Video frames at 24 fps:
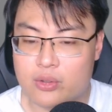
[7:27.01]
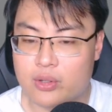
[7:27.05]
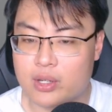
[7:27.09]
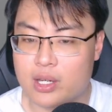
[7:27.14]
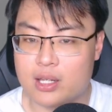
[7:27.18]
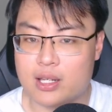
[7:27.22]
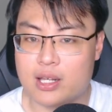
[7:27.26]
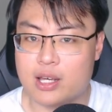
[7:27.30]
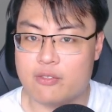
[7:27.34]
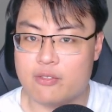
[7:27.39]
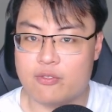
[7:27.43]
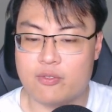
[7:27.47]
You
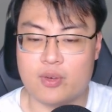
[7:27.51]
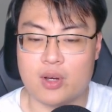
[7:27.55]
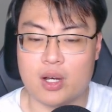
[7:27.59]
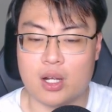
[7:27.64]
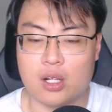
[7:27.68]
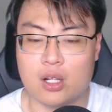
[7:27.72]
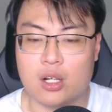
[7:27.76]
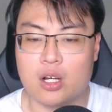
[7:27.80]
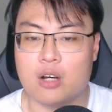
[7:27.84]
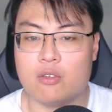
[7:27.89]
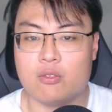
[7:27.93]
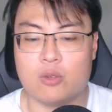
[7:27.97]
can have a
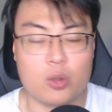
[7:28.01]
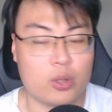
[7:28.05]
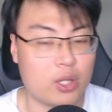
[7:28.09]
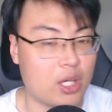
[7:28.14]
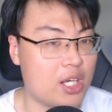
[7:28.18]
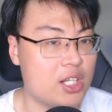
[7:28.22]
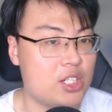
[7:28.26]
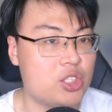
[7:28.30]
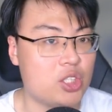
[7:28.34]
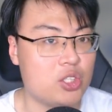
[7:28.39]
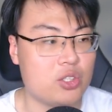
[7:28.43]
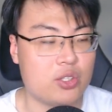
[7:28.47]
lot of
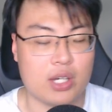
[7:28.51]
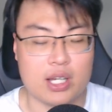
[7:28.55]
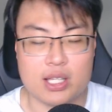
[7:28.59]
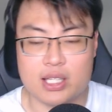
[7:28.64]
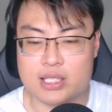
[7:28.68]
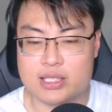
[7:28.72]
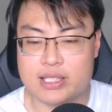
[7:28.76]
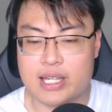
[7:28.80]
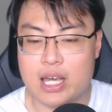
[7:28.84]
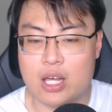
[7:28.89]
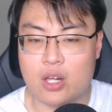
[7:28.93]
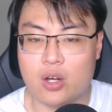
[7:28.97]
location. You can
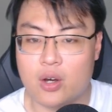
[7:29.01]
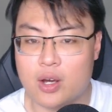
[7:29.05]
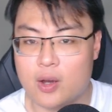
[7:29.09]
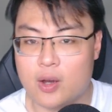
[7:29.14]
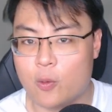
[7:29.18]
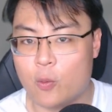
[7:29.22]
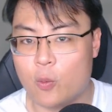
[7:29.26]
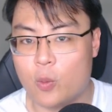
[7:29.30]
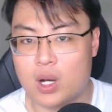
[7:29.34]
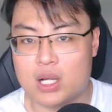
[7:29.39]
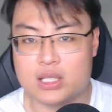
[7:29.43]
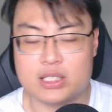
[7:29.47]
just add all at
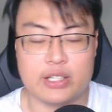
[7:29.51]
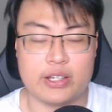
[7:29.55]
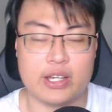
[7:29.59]
once.